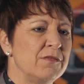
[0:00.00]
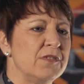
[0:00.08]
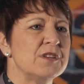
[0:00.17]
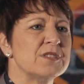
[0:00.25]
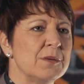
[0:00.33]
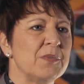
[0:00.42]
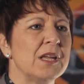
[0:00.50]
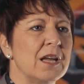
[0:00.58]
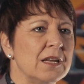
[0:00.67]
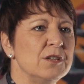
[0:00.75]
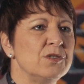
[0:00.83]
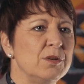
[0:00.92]
if there's
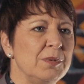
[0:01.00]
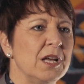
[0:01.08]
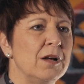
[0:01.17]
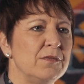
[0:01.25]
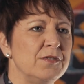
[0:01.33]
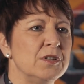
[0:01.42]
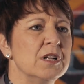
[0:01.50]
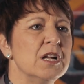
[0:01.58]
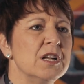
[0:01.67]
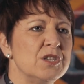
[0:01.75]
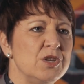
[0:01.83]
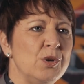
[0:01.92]
something I can do to be helpful
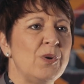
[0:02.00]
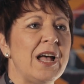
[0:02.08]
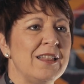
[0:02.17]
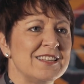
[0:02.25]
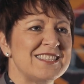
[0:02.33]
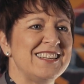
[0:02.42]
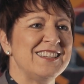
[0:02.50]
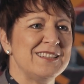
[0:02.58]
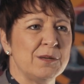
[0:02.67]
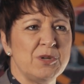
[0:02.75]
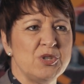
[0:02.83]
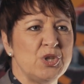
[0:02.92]
to you, Allison,
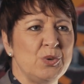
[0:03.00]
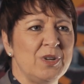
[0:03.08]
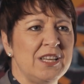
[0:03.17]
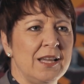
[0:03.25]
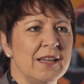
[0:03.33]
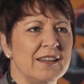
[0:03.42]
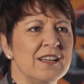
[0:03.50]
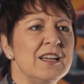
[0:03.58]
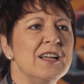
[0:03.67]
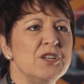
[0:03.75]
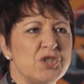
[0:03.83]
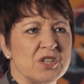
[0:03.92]
and WGU Indiana,
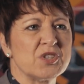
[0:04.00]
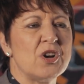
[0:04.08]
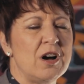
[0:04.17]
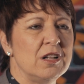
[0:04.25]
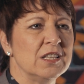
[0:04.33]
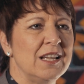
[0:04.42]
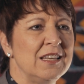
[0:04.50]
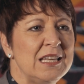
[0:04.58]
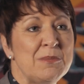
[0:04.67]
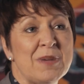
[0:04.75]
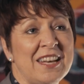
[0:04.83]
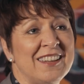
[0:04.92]
just call. And
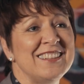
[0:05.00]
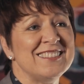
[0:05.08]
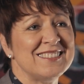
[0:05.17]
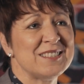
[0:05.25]
he meant it.